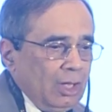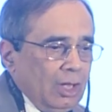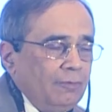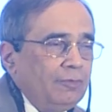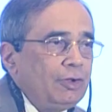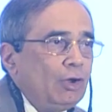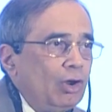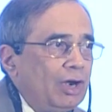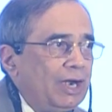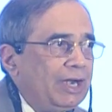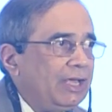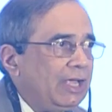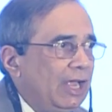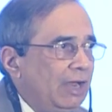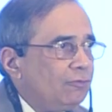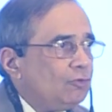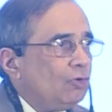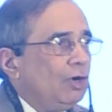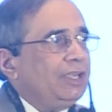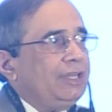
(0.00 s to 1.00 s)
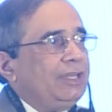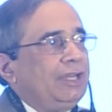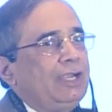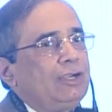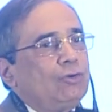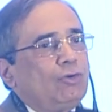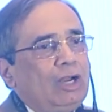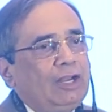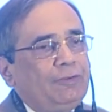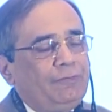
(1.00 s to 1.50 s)
We already have
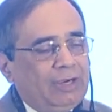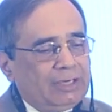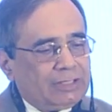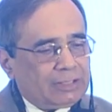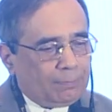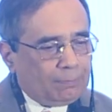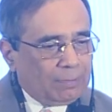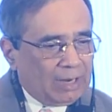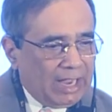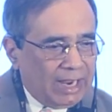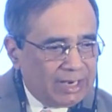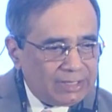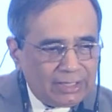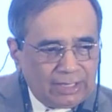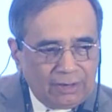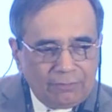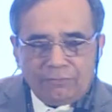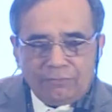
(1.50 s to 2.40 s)
28 qualified suppliers and a